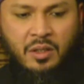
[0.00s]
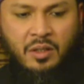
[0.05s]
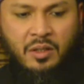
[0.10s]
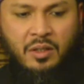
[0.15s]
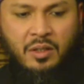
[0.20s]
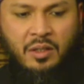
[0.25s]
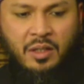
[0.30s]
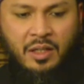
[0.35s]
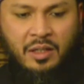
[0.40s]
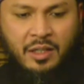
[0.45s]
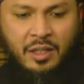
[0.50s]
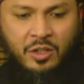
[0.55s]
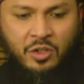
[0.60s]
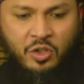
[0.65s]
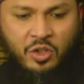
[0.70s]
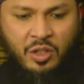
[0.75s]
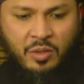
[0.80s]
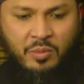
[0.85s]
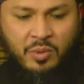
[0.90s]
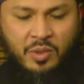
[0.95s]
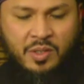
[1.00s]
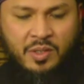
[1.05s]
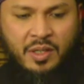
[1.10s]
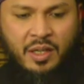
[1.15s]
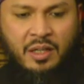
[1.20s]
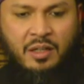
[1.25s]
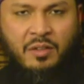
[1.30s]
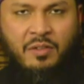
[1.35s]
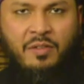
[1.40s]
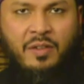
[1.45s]
Then that sheep was
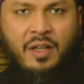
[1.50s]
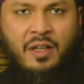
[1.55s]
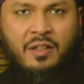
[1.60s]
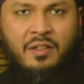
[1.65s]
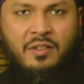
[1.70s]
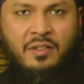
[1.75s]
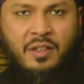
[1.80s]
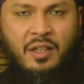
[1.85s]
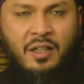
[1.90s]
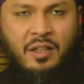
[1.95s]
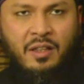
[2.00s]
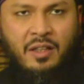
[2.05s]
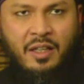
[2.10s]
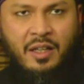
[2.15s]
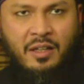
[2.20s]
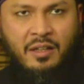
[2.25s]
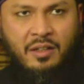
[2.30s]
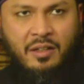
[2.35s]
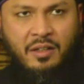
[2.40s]
sacrificed, and that